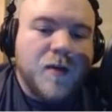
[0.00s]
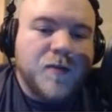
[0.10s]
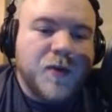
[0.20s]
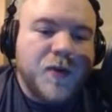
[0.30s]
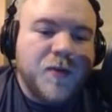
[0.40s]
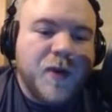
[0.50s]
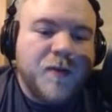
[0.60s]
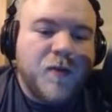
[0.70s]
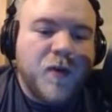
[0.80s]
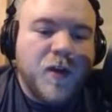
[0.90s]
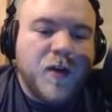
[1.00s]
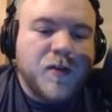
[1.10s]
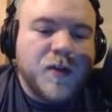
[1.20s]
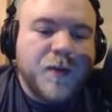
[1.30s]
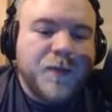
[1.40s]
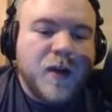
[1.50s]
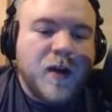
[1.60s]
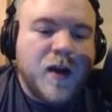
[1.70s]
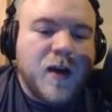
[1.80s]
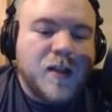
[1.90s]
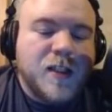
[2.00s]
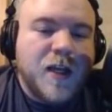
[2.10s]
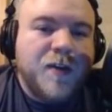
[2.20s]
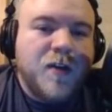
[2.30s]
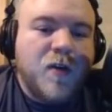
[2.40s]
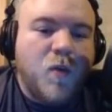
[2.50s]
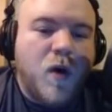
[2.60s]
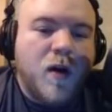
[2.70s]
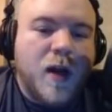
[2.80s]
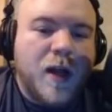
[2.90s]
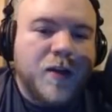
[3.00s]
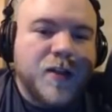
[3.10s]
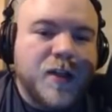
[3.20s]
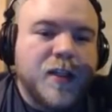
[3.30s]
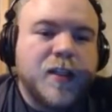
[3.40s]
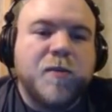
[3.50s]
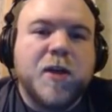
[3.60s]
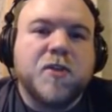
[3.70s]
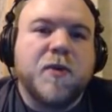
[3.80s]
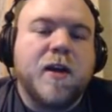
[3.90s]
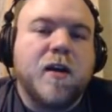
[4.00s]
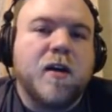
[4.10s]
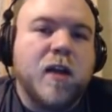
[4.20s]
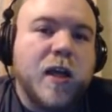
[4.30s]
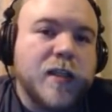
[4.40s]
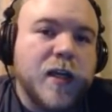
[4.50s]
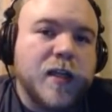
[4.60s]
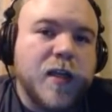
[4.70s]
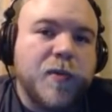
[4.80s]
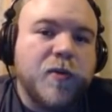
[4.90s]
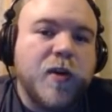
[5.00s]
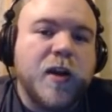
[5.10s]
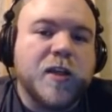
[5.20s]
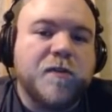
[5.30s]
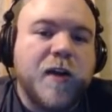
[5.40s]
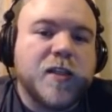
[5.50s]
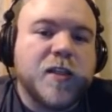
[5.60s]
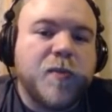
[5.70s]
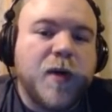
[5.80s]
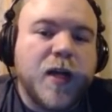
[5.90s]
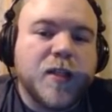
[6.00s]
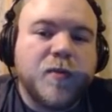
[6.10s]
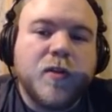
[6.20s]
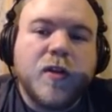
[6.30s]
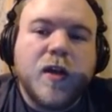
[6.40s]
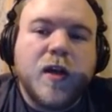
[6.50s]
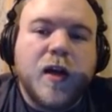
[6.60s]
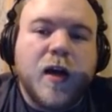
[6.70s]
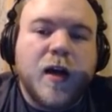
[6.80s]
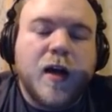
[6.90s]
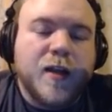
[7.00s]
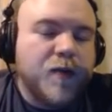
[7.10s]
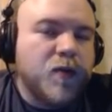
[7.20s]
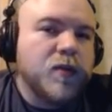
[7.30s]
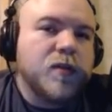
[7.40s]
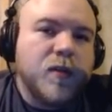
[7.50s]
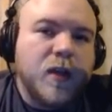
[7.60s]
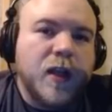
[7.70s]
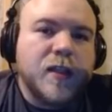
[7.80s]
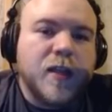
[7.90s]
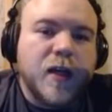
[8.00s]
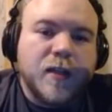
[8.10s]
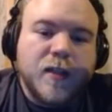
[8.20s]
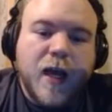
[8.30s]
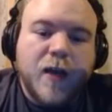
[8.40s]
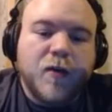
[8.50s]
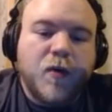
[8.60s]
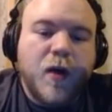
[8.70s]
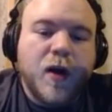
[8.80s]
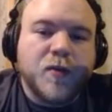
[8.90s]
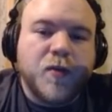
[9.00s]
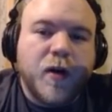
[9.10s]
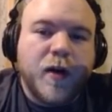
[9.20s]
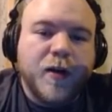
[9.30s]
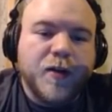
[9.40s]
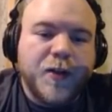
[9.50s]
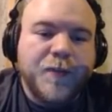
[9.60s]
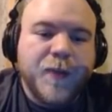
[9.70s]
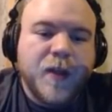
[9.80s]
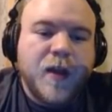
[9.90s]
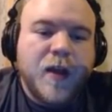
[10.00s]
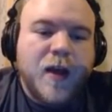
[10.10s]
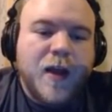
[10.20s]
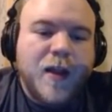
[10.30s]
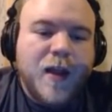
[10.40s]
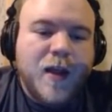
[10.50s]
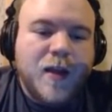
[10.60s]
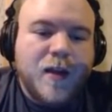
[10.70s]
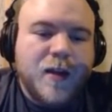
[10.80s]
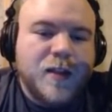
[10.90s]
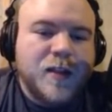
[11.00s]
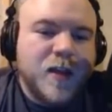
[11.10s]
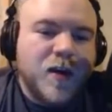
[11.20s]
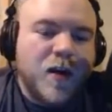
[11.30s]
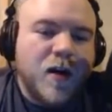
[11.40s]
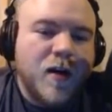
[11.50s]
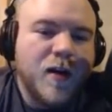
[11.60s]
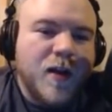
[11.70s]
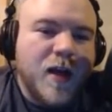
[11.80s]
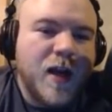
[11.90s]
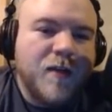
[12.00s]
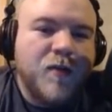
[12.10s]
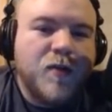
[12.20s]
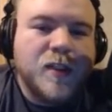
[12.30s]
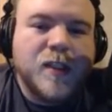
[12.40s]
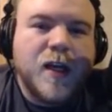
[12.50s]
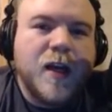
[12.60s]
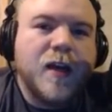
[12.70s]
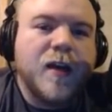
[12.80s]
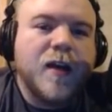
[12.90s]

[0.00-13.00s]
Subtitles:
So we do play 4 of those. 7 water energy. This is to make sure we get our Glaceons up and running as fast as possible. And then, of course, Glaceon's attack requires water energy. And then this is a card that everyone's saying